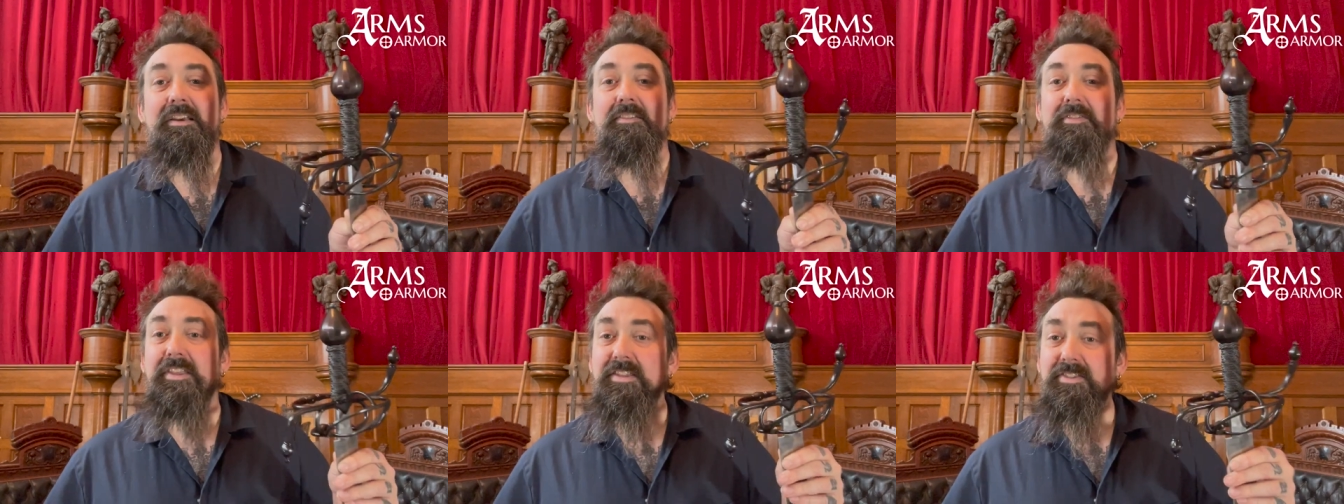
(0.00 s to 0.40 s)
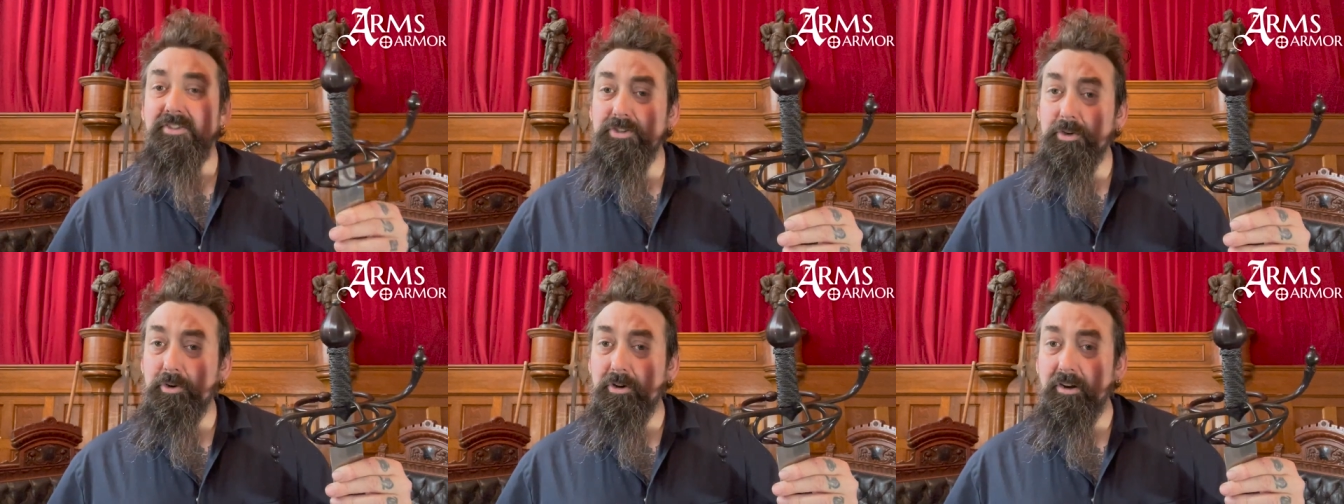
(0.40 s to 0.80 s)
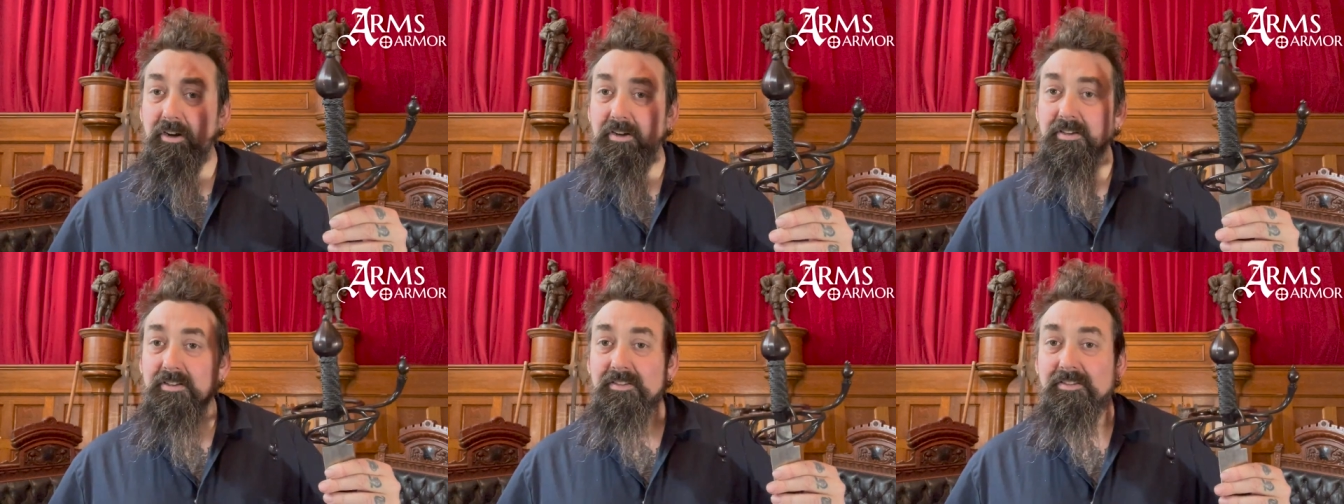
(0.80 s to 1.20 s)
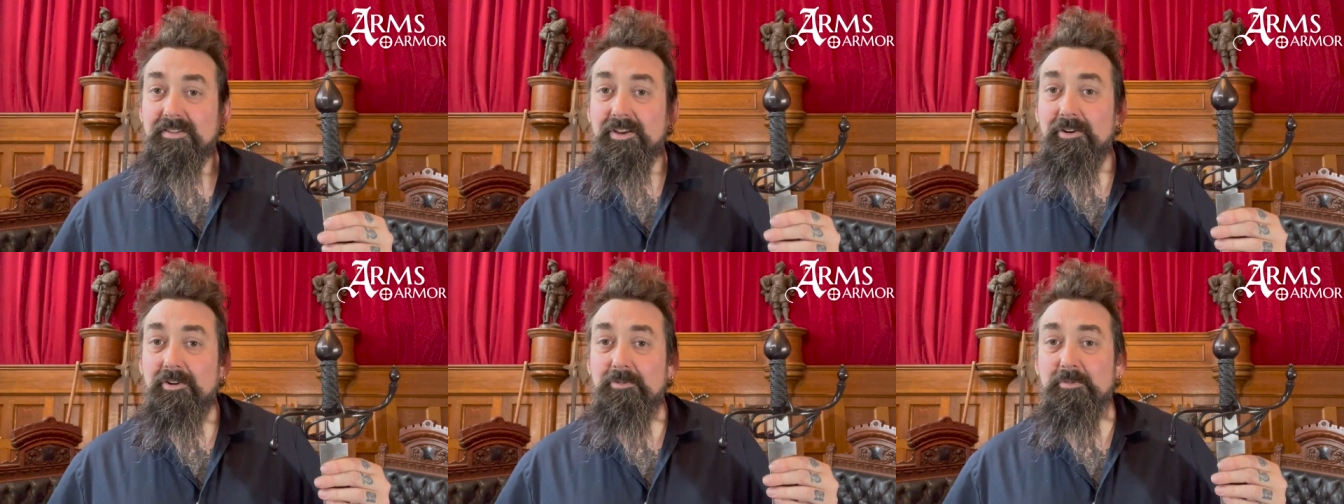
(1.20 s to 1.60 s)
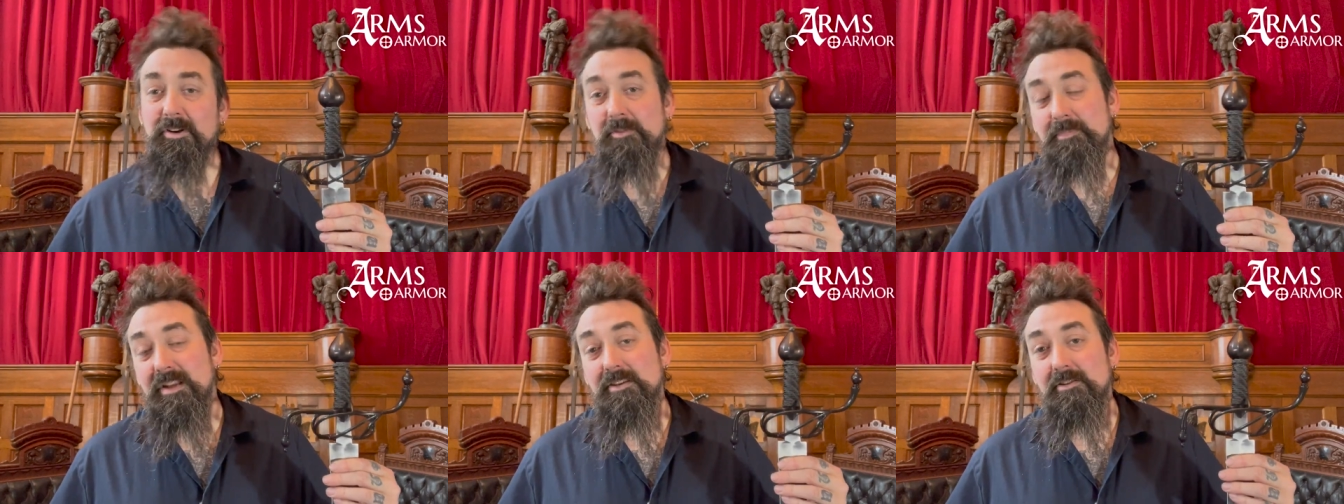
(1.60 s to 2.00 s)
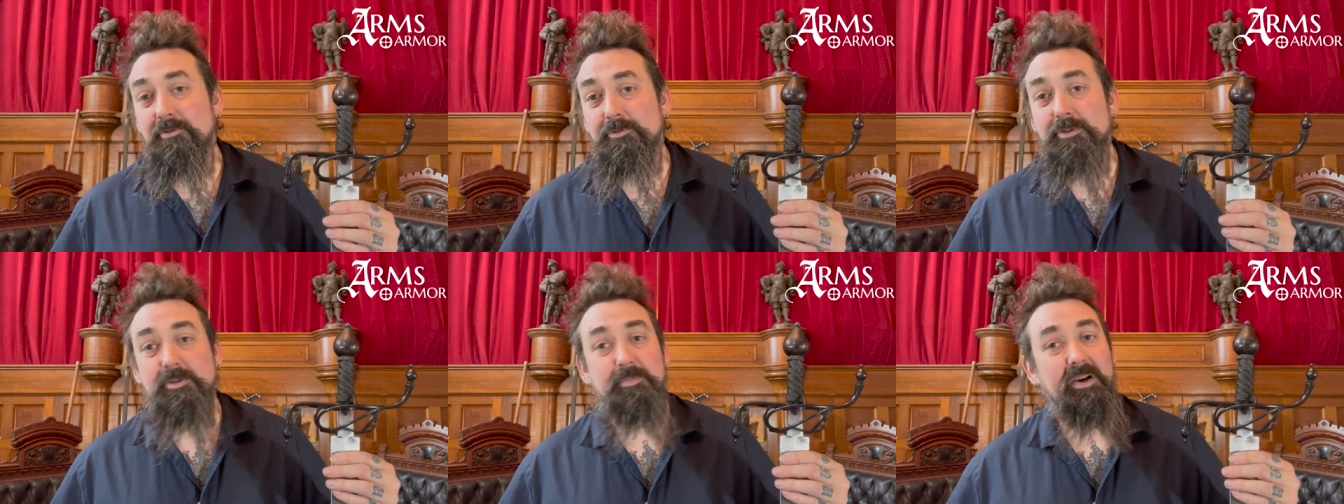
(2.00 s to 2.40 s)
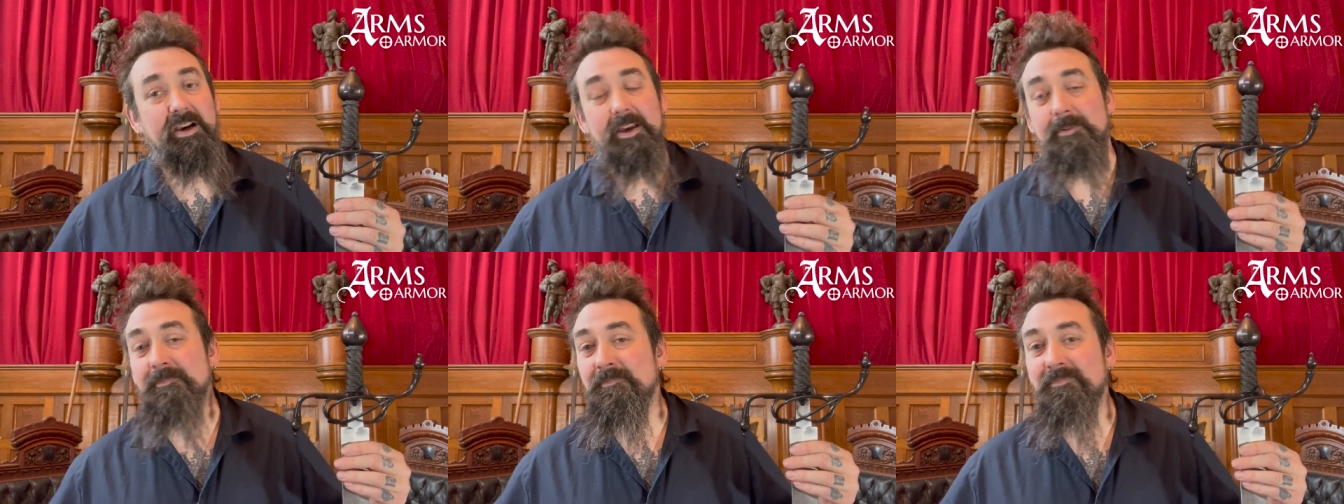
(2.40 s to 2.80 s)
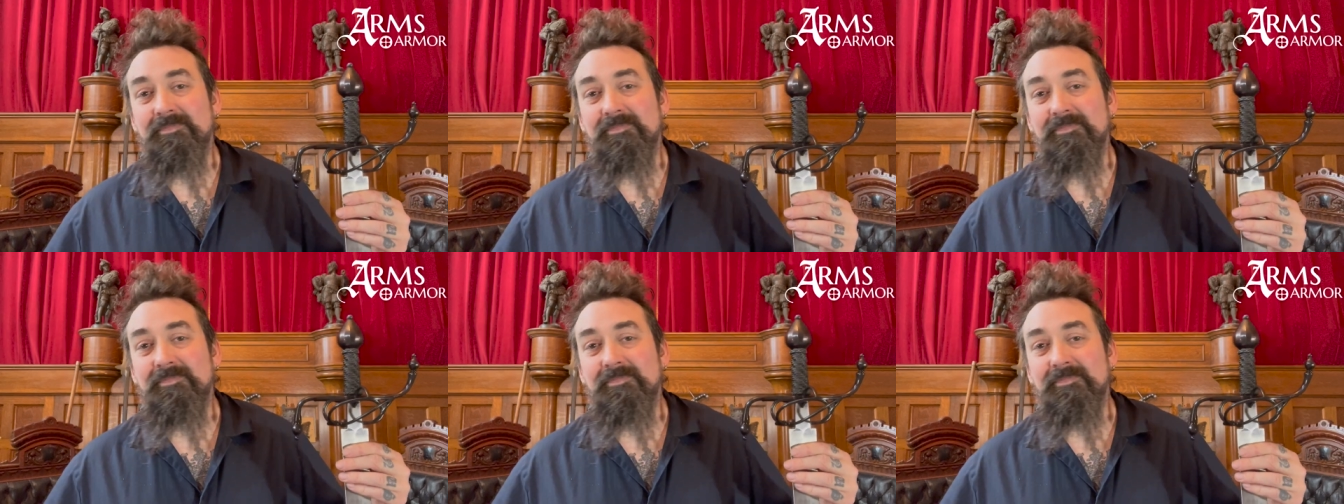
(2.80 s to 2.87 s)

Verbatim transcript: This sword, though, would have been used by